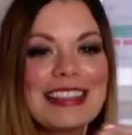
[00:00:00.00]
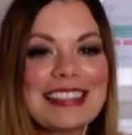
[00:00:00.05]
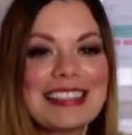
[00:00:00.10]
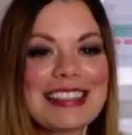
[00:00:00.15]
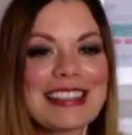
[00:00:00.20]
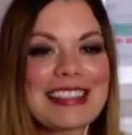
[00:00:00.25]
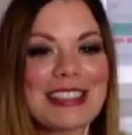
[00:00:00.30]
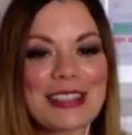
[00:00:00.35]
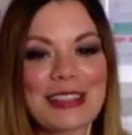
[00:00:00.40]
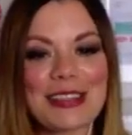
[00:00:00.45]

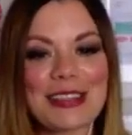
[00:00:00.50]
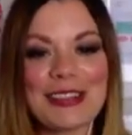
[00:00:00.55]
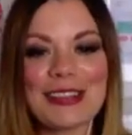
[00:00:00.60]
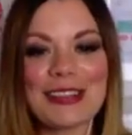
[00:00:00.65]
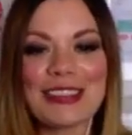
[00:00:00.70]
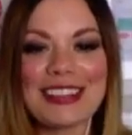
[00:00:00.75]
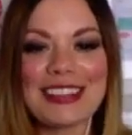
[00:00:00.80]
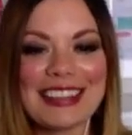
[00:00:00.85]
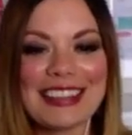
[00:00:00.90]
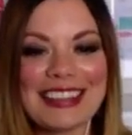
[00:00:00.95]
to
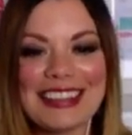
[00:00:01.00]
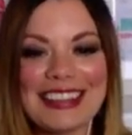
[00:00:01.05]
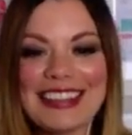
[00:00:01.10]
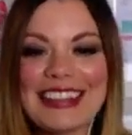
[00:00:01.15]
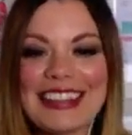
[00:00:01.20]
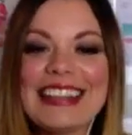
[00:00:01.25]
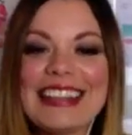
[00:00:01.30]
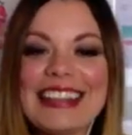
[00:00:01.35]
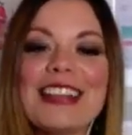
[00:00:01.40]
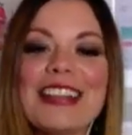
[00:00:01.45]
do,
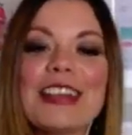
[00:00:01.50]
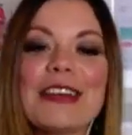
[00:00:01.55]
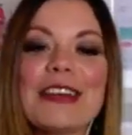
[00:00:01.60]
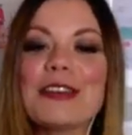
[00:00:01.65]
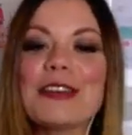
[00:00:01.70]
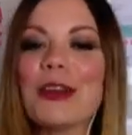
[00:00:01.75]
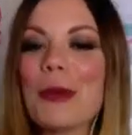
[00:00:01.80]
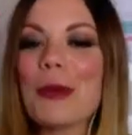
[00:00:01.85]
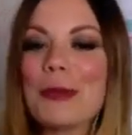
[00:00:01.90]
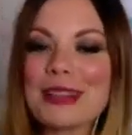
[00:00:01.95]
looking
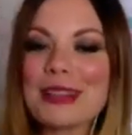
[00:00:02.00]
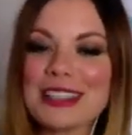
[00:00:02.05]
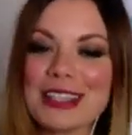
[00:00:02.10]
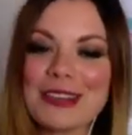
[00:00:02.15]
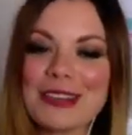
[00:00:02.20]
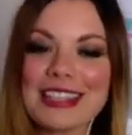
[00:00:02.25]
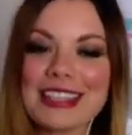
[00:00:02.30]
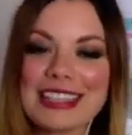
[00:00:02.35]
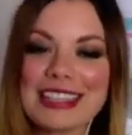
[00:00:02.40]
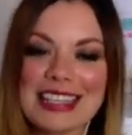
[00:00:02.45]
for
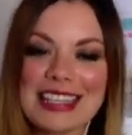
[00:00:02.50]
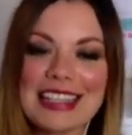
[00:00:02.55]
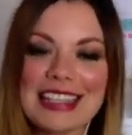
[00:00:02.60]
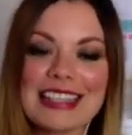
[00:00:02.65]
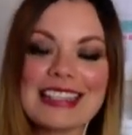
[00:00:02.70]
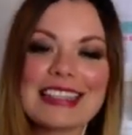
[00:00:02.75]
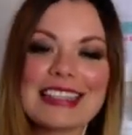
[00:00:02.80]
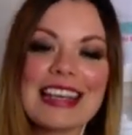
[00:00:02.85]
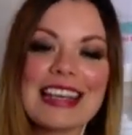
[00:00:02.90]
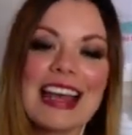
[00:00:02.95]

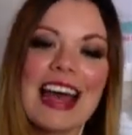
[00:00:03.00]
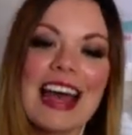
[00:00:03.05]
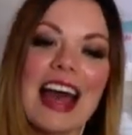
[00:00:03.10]
opportunities.